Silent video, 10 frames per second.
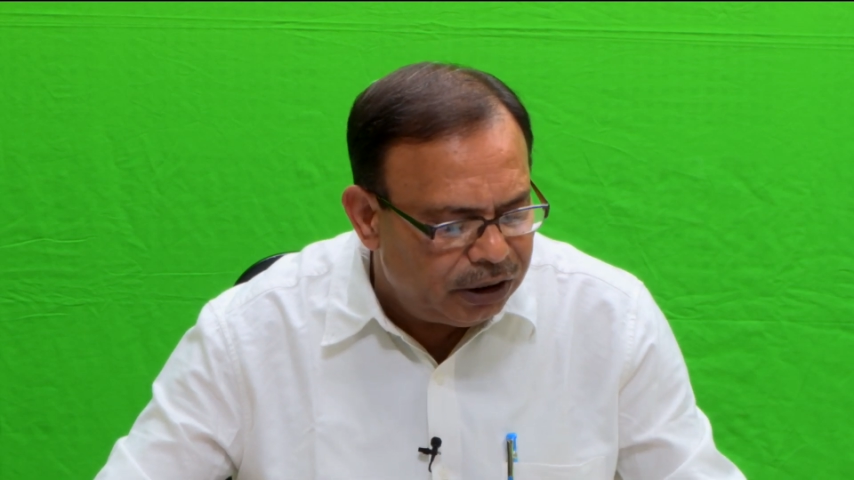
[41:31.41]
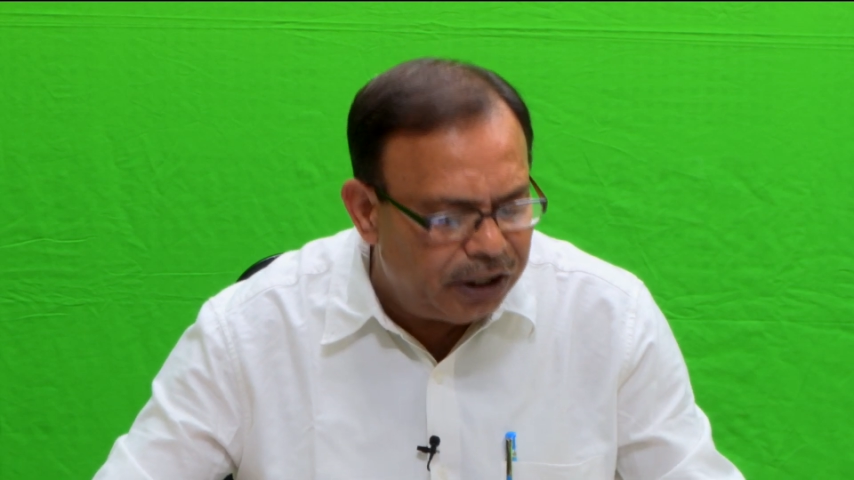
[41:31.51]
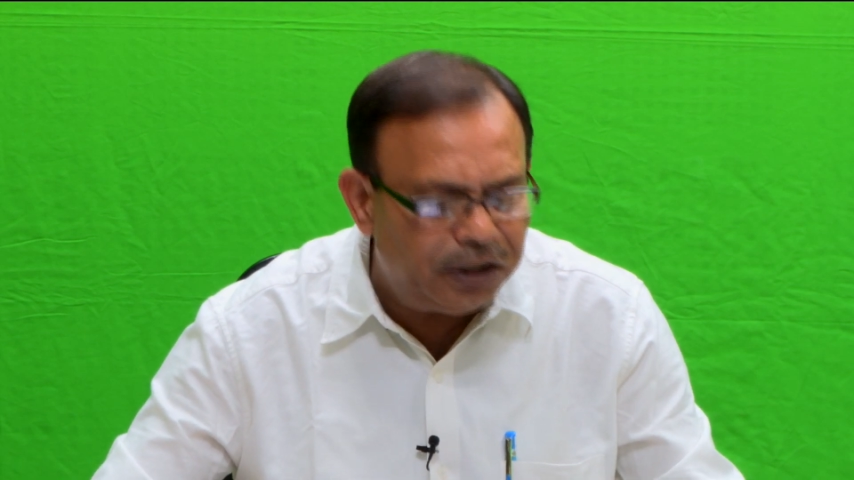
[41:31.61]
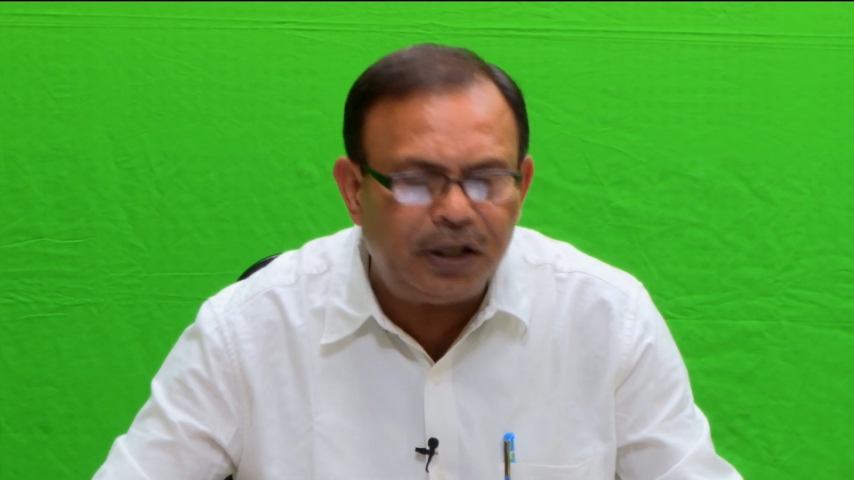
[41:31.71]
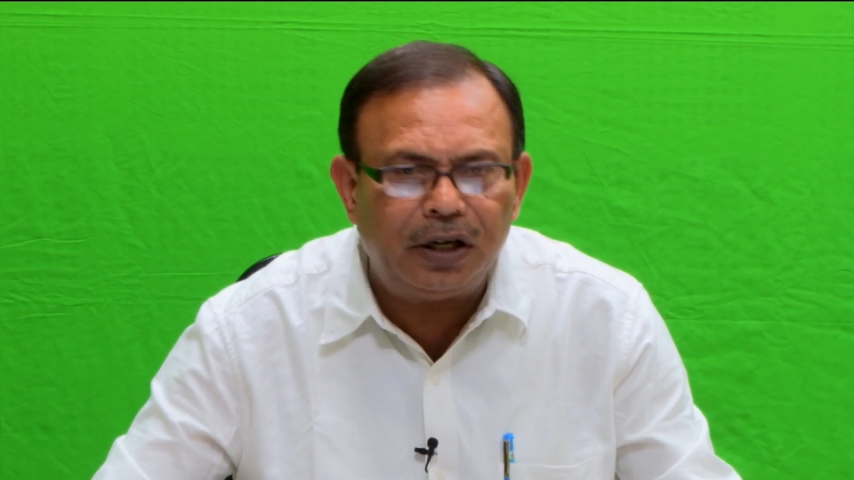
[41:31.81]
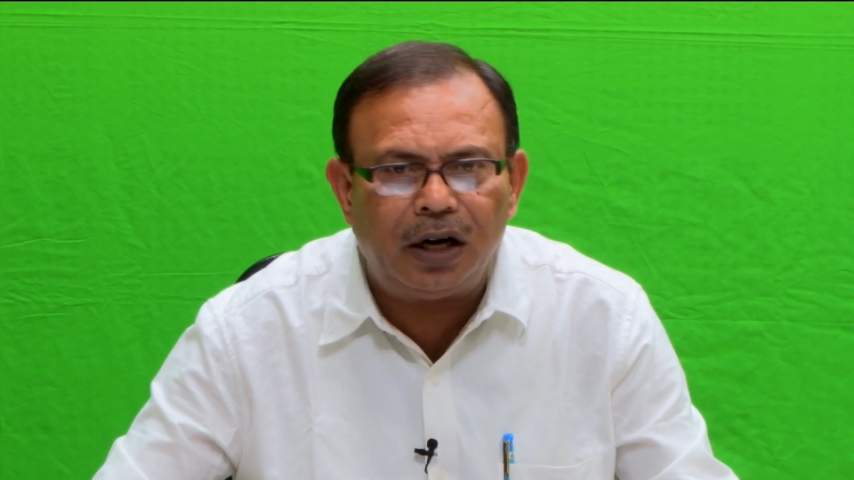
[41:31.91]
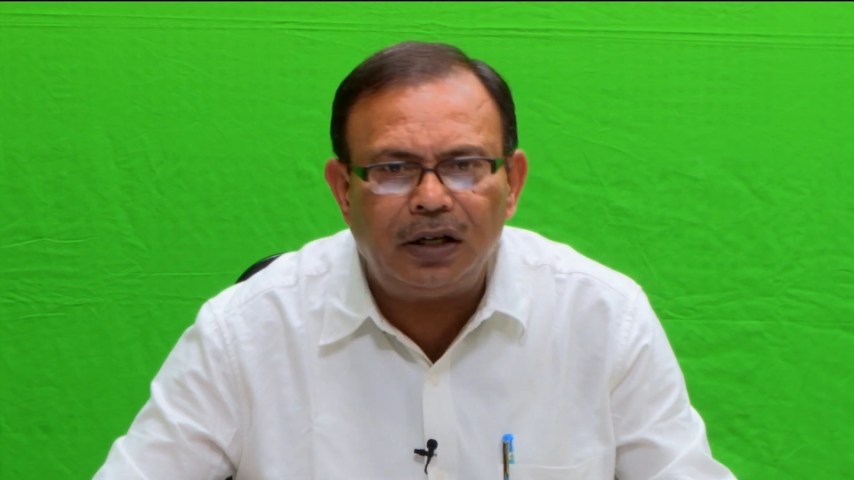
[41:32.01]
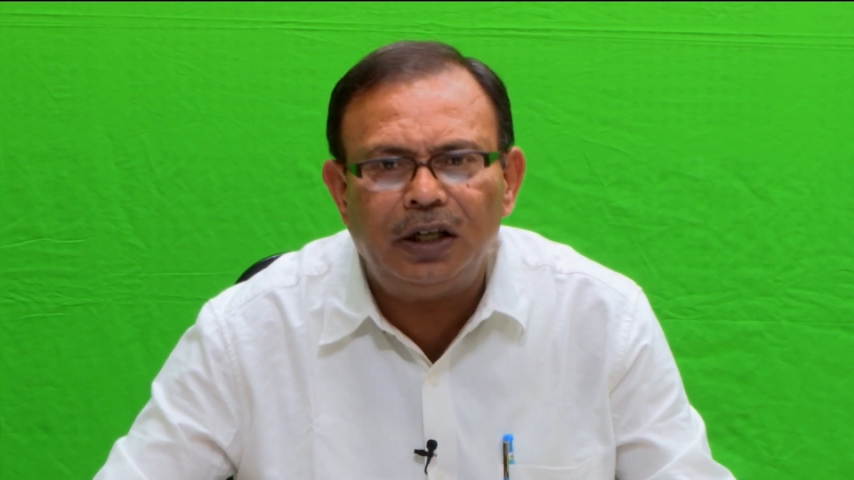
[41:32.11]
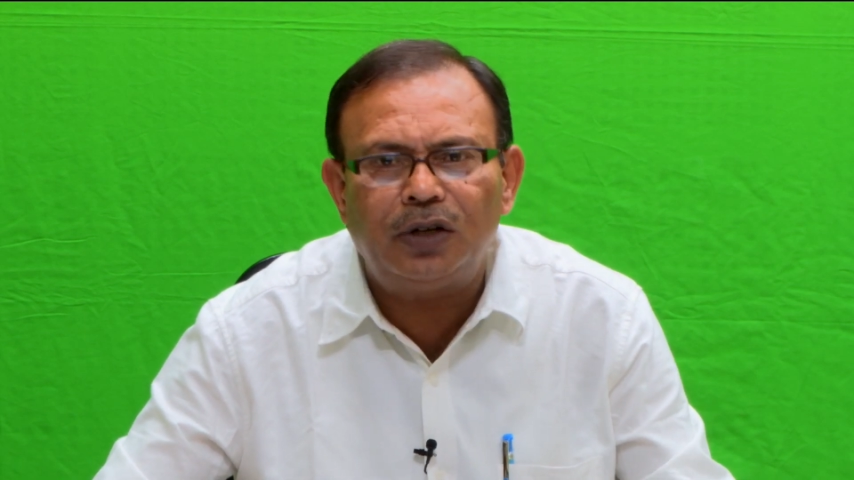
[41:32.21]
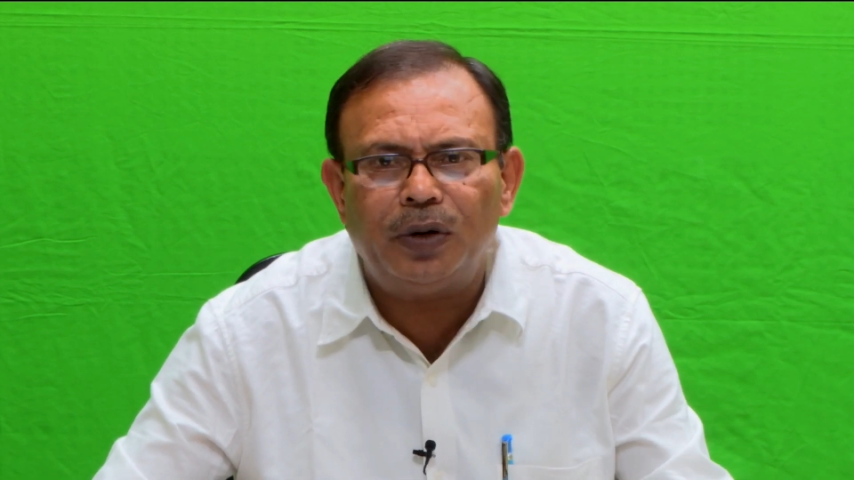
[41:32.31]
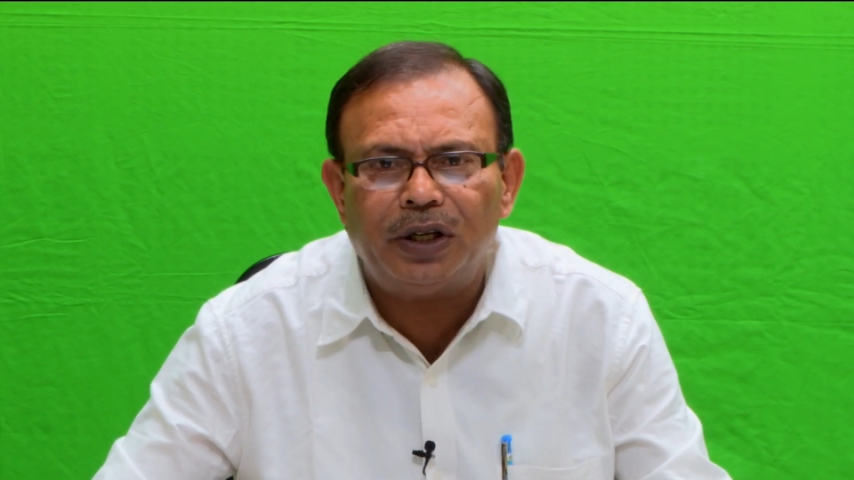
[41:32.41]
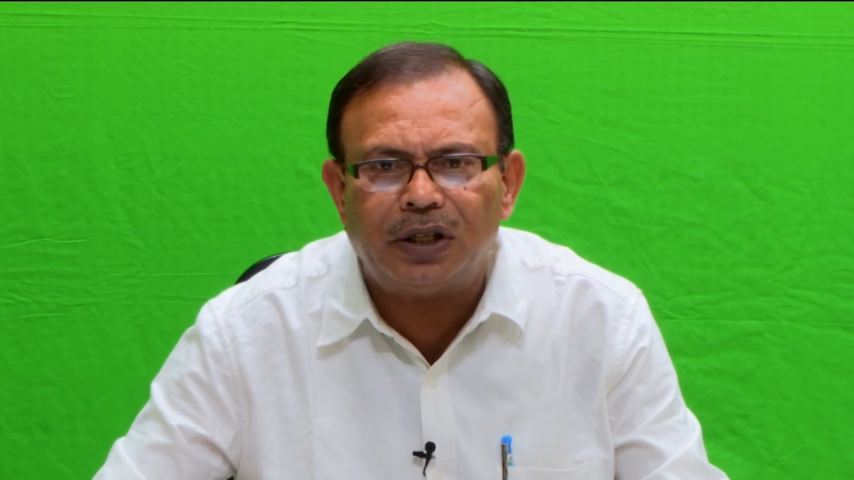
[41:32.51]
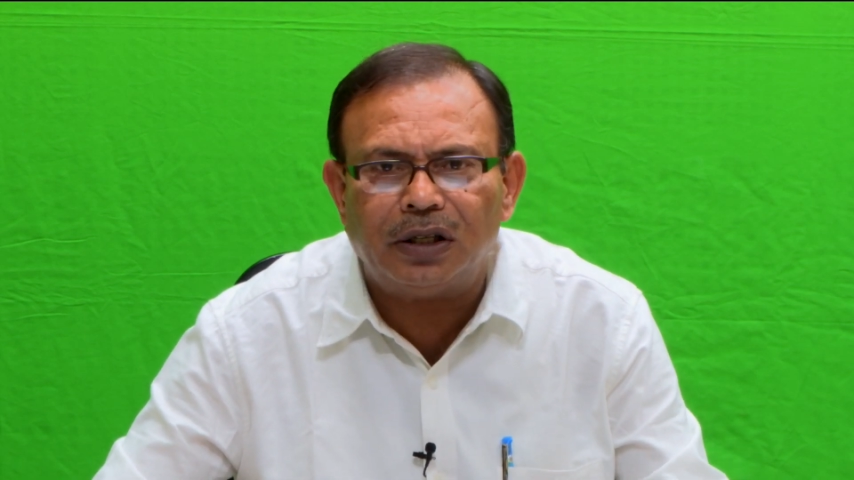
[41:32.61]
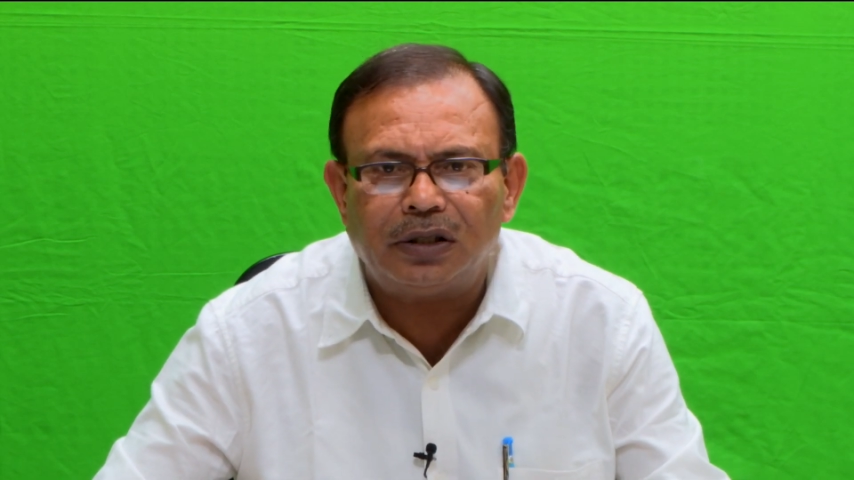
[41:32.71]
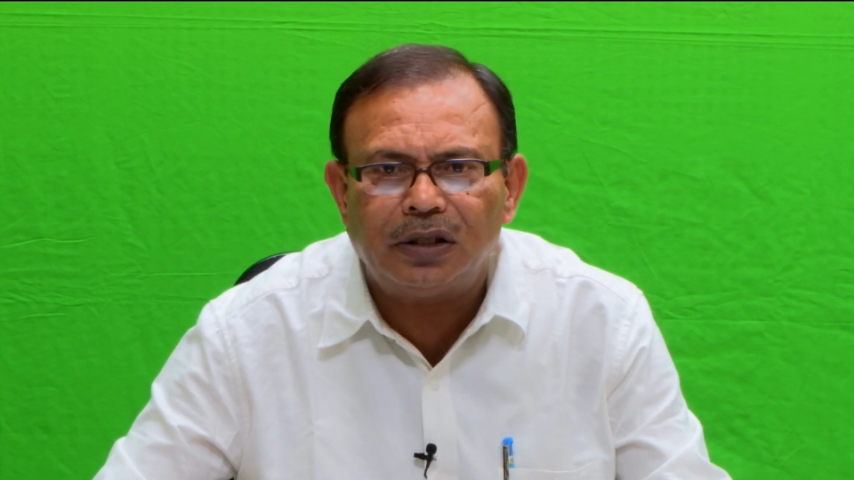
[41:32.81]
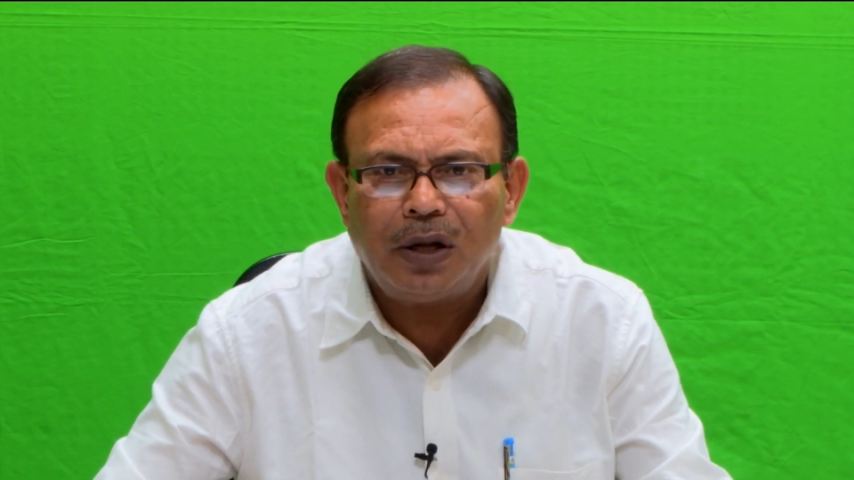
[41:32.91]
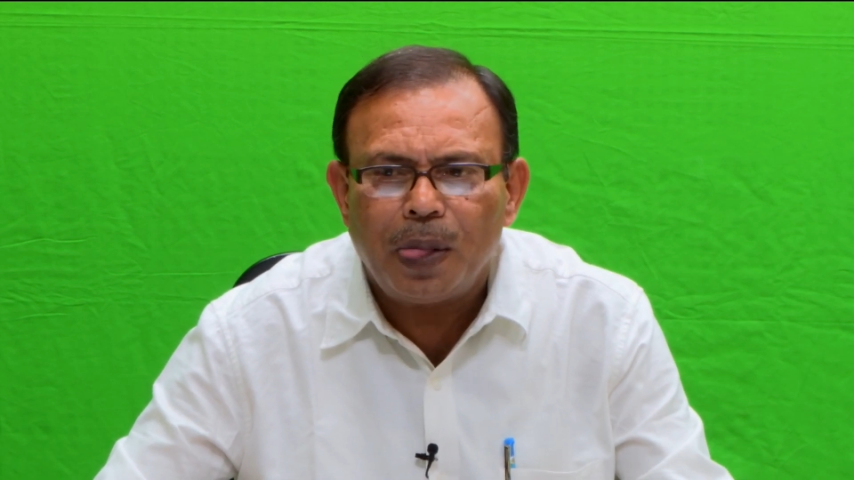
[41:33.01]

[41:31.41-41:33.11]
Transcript: integral equations,